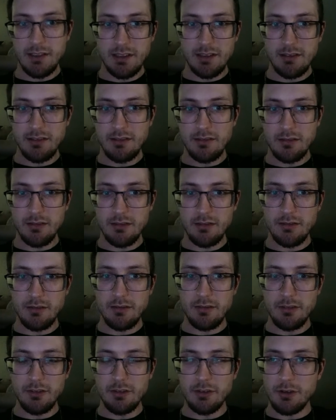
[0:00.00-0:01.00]

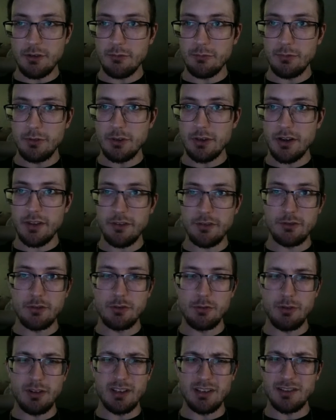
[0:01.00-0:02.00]
you're either
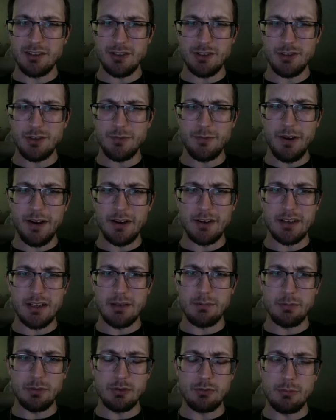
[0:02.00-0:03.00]
doing a just fire
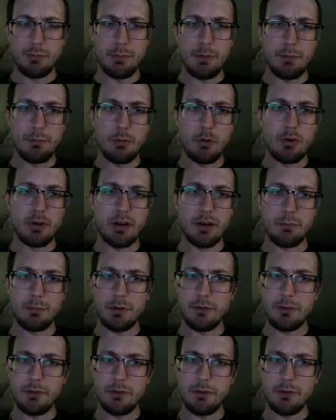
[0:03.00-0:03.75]
type, which would be boring,